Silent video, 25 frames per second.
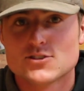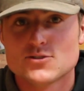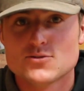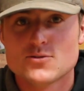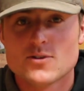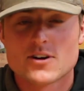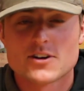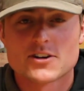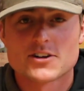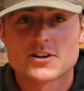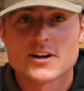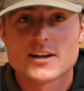
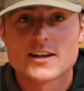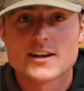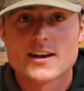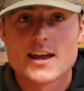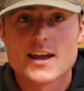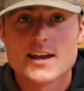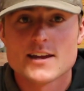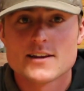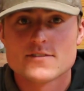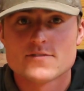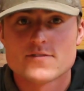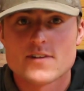
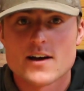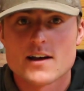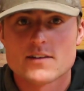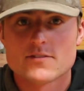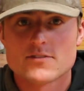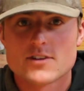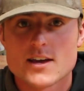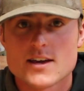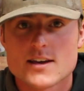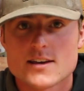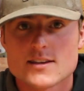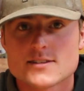
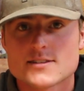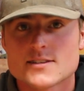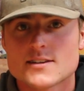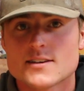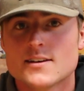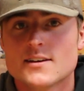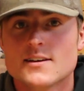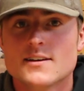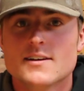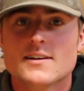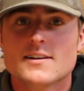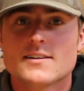285 days.
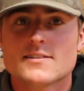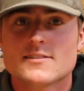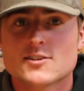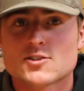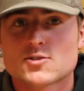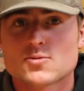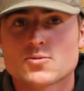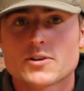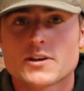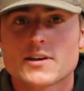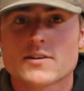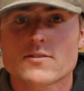
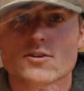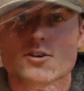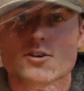This will give